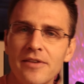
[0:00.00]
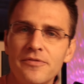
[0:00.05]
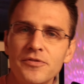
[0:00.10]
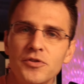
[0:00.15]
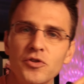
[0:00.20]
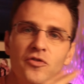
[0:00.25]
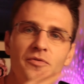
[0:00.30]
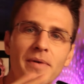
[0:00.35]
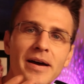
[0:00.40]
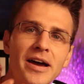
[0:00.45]
a
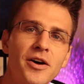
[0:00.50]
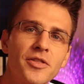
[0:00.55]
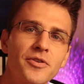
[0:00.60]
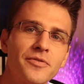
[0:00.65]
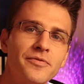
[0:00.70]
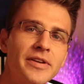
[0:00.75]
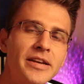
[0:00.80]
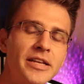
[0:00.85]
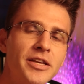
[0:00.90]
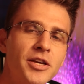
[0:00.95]
few of my
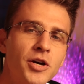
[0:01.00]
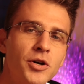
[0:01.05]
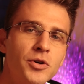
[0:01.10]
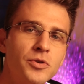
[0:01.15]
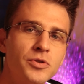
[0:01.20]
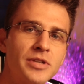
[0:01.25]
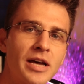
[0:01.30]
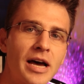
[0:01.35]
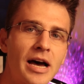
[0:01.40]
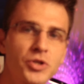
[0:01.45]
other
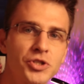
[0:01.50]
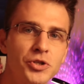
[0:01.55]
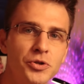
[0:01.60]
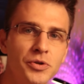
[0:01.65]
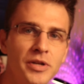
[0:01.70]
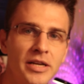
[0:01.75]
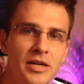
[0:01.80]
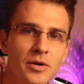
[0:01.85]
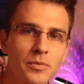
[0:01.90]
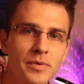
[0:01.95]
videos, we're
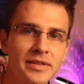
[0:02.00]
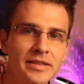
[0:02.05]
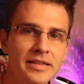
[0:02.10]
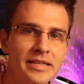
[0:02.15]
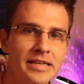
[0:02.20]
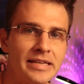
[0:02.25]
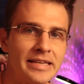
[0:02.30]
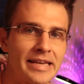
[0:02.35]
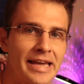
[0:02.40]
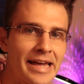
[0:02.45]
shooting with
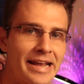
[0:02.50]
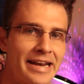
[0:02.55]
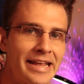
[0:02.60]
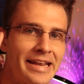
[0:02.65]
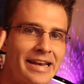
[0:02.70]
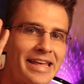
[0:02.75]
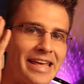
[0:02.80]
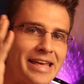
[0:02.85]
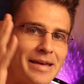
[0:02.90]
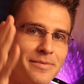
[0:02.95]
the
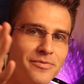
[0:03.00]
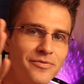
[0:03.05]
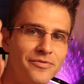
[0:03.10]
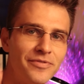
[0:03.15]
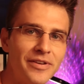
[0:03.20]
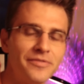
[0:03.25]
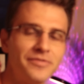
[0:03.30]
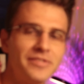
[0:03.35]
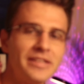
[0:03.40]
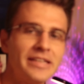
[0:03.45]
Canon
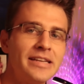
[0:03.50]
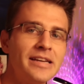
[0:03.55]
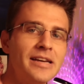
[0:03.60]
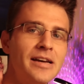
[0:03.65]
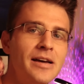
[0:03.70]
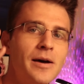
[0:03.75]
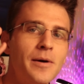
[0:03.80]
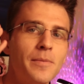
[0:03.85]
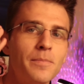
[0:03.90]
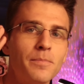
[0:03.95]

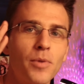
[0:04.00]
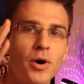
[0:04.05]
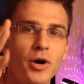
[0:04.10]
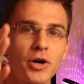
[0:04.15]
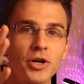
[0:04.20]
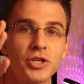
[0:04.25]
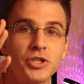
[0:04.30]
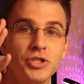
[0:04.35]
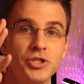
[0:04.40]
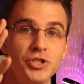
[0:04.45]
M50
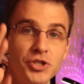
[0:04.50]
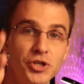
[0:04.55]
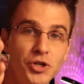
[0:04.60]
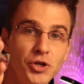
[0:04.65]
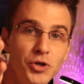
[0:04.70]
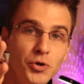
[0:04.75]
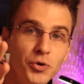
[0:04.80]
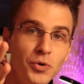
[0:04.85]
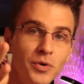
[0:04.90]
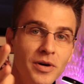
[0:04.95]
Mark
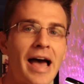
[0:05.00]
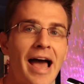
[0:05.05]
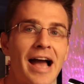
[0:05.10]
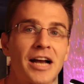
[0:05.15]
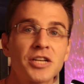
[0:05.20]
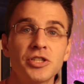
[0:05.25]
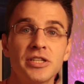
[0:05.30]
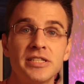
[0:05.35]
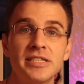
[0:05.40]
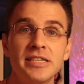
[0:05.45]
II.
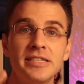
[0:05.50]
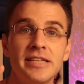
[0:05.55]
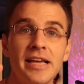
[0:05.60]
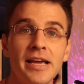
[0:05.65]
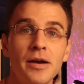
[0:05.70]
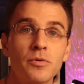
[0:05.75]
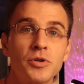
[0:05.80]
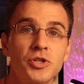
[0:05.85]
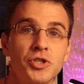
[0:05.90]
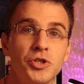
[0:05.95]
Actually,
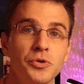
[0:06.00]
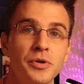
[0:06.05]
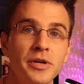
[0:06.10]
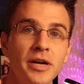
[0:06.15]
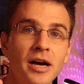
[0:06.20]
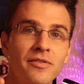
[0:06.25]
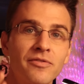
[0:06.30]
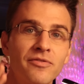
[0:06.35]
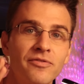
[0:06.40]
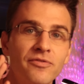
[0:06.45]
today we're
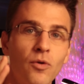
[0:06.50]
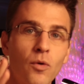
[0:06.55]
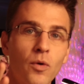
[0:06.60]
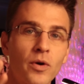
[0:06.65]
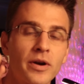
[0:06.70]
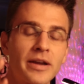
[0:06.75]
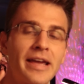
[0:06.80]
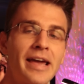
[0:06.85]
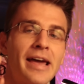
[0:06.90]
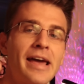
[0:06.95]
shooting on
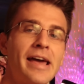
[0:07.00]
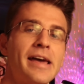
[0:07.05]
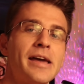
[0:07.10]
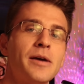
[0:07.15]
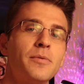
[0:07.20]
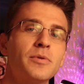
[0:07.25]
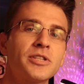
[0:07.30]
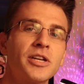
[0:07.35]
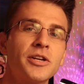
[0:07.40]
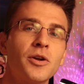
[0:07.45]

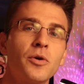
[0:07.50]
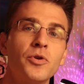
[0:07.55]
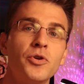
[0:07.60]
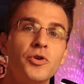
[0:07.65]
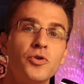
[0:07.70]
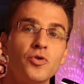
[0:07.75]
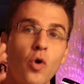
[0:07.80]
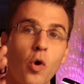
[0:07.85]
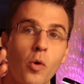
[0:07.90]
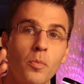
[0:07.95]
4K, which I
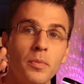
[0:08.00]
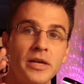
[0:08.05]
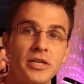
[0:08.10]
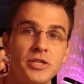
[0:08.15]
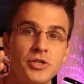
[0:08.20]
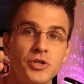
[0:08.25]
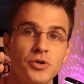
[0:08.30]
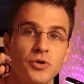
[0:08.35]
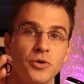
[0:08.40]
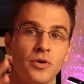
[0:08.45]
don't
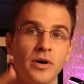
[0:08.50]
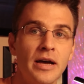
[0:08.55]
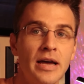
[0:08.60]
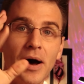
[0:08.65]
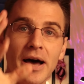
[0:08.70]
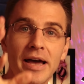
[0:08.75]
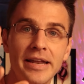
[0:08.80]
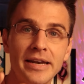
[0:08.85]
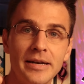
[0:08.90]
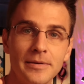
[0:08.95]
normally do,
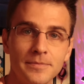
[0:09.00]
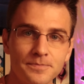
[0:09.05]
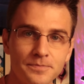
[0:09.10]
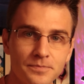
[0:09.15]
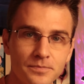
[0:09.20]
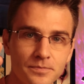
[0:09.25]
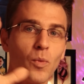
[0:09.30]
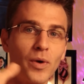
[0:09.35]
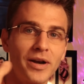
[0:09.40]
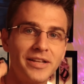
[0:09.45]
but
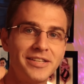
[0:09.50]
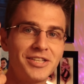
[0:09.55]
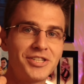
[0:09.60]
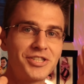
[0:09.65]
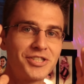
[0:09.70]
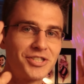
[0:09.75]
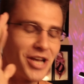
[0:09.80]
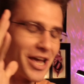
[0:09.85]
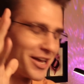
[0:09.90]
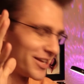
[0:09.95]
wanted
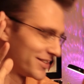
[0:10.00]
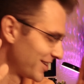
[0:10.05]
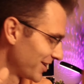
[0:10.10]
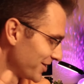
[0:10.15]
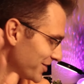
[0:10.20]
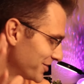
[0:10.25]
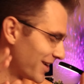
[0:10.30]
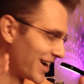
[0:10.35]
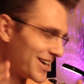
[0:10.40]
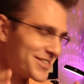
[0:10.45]
to
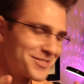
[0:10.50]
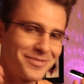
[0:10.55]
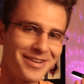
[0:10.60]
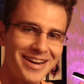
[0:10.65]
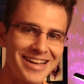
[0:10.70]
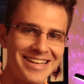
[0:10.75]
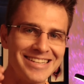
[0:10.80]
tell you guys what